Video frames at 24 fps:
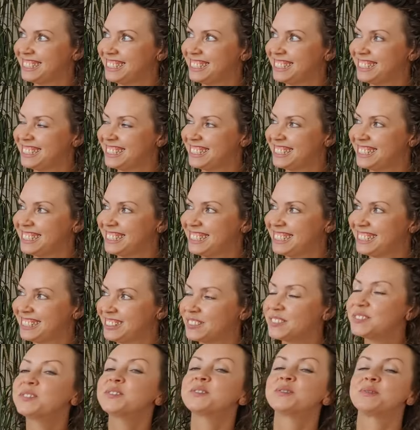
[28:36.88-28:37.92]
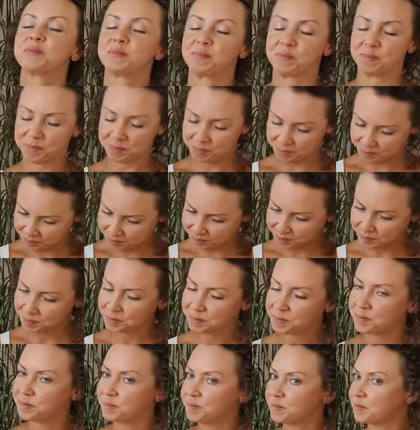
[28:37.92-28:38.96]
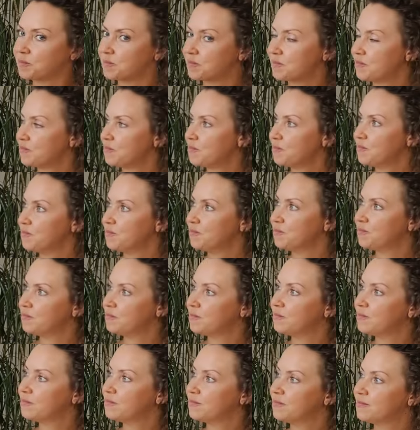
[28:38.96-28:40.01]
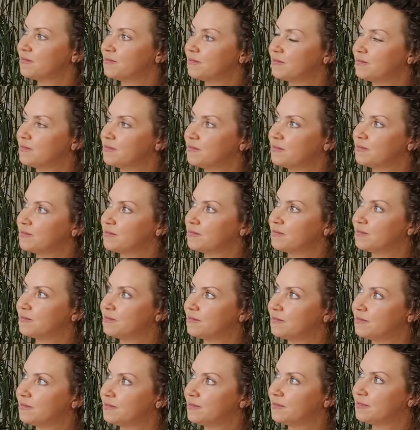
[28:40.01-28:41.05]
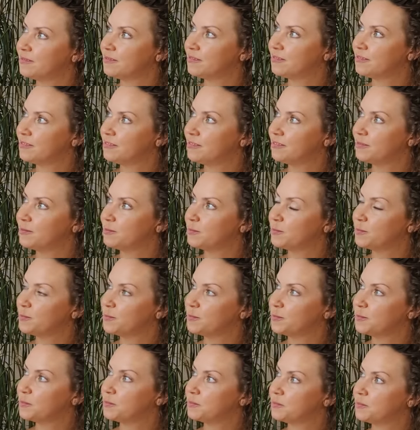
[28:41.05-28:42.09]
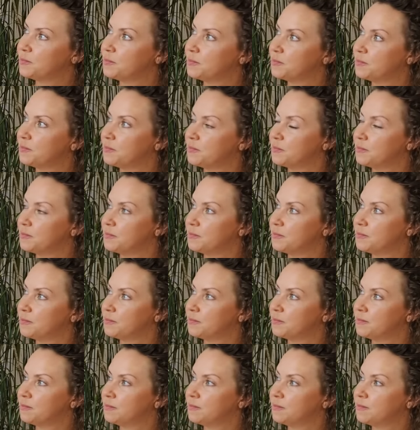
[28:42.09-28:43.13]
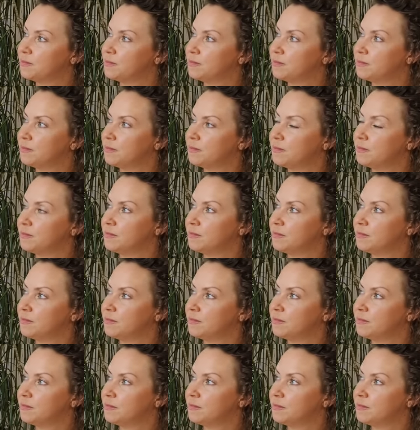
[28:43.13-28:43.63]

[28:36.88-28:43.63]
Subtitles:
[no speech]